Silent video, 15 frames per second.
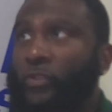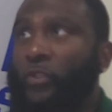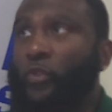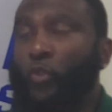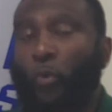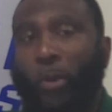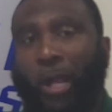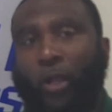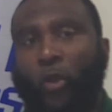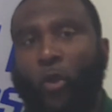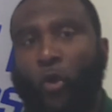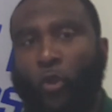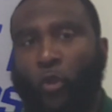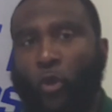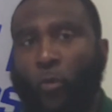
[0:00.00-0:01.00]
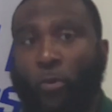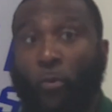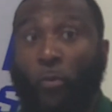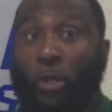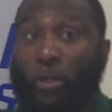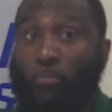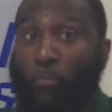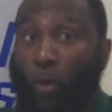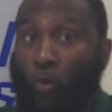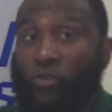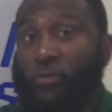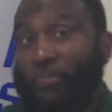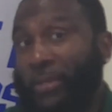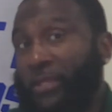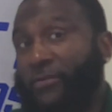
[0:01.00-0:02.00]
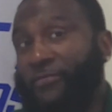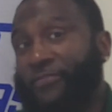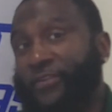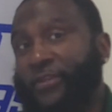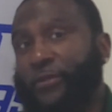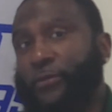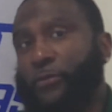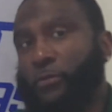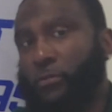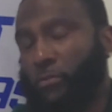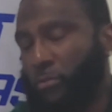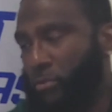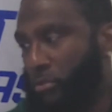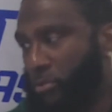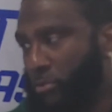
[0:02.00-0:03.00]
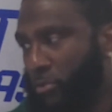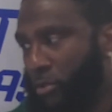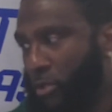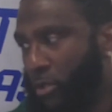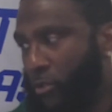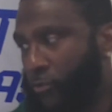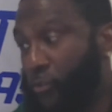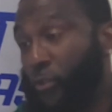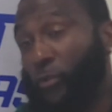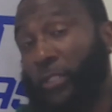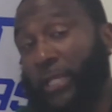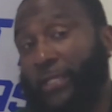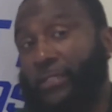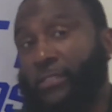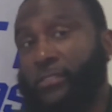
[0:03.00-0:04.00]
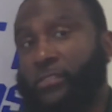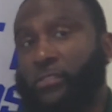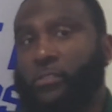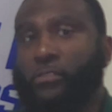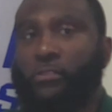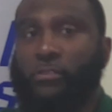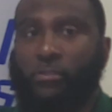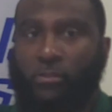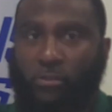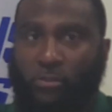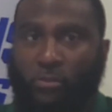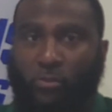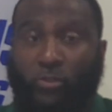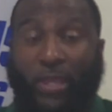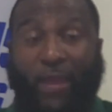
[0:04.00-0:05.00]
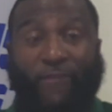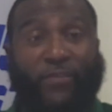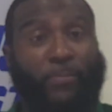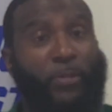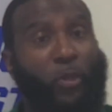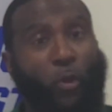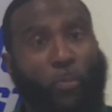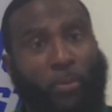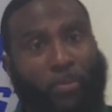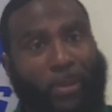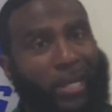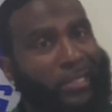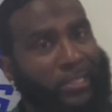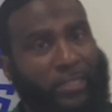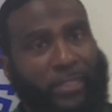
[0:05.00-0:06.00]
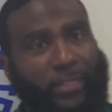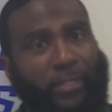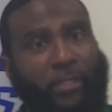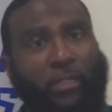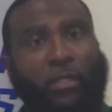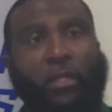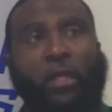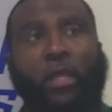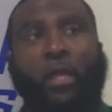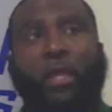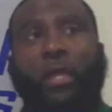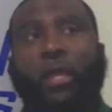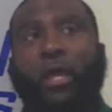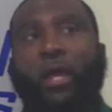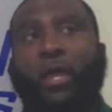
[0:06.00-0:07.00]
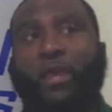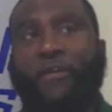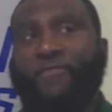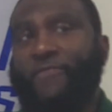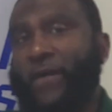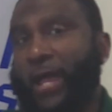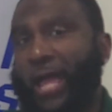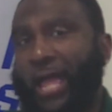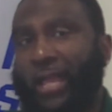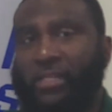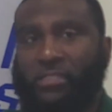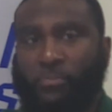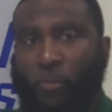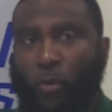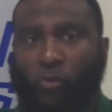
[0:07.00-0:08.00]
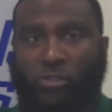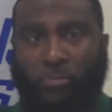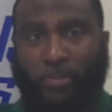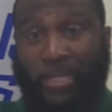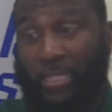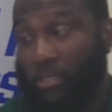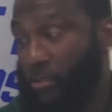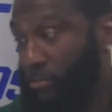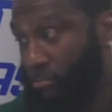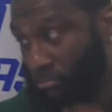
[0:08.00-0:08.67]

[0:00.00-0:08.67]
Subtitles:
do I go along with what most men feel? So ladies, you have to be open-minded here. If I ask most men